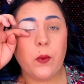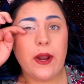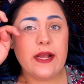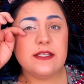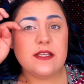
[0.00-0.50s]
when
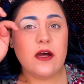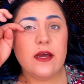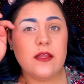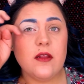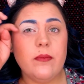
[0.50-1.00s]
I saw
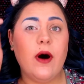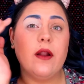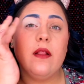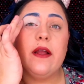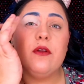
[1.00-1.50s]
it in the
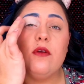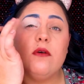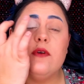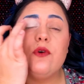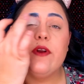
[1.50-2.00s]
bottle, I knew it
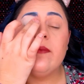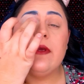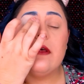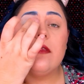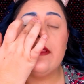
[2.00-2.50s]
was going to
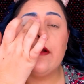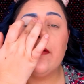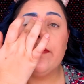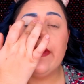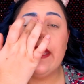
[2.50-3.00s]
be a
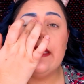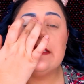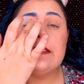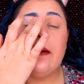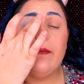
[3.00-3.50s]
thicker
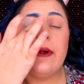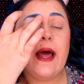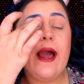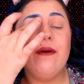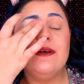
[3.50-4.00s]
base, but
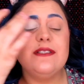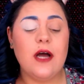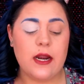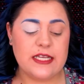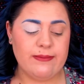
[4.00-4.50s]
I was
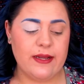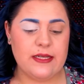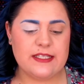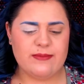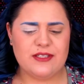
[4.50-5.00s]
not
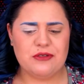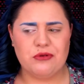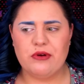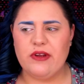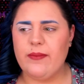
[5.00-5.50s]
expecting it to be so
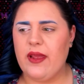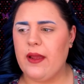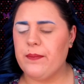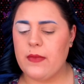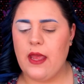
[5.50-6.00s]

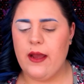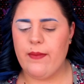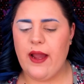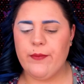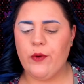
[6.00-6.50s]
creamy.
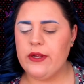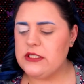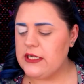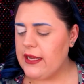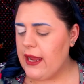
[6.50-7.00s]
I'm going
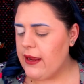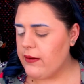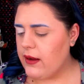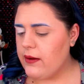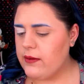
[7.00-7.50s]
to get
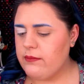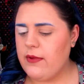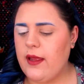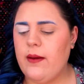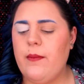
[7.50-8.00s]

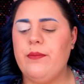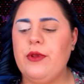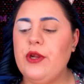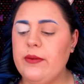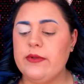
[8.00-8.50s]
my
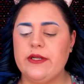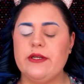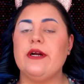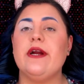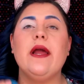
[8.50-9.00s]
beauty
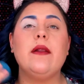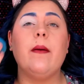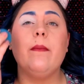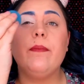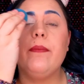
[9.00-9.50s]
blender and
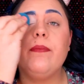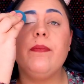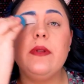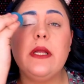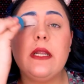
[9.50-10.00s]

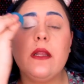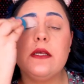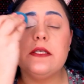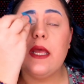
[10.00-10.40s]
blend this